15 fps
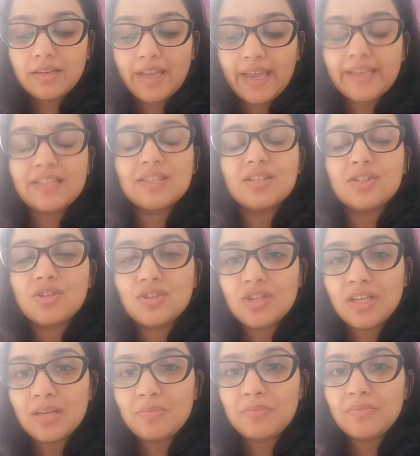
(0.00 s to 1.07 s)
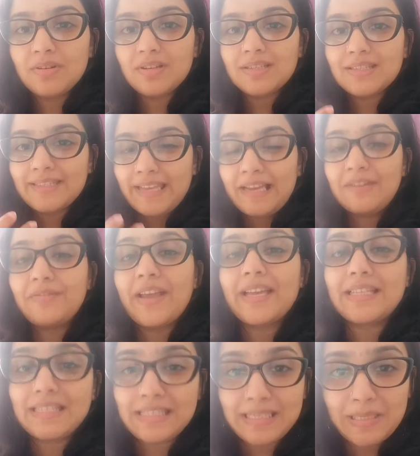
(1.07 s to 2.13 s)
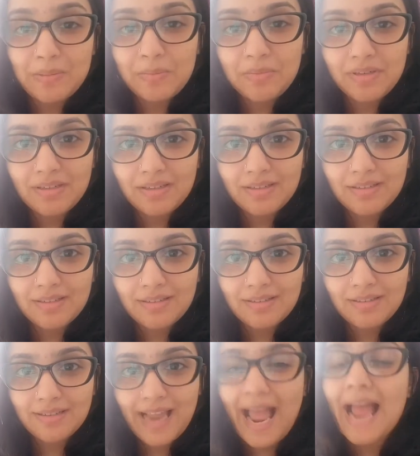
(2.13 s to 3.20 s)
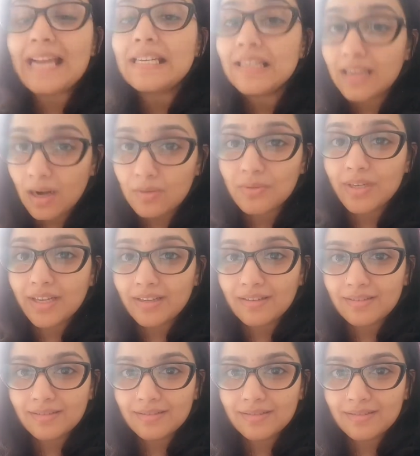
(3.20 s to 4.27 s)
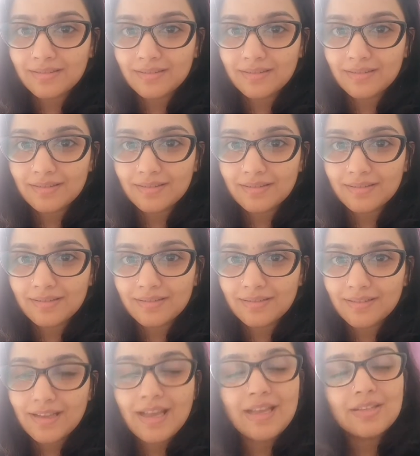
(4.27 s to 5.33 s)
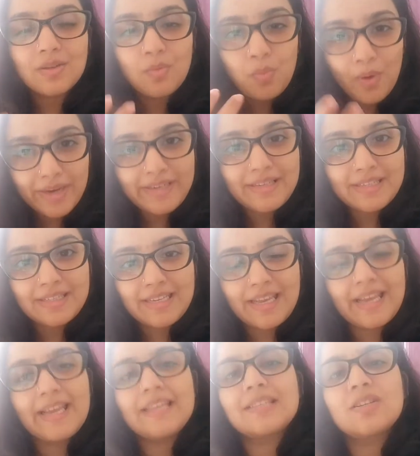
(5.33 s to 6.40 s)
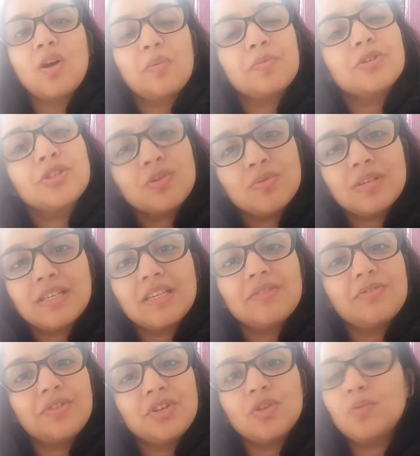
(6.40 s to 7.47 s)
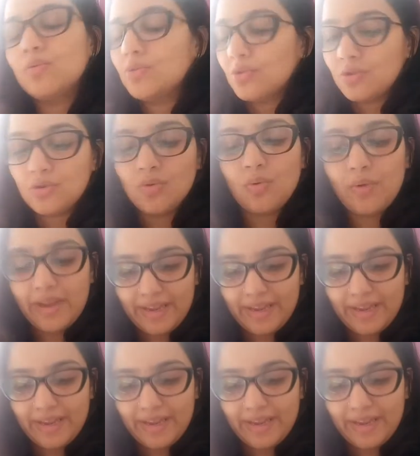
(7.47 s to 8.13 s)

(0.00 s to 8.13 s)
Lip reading: extreme self-esteem and grounding. So Wednesday is an opportunity for you to know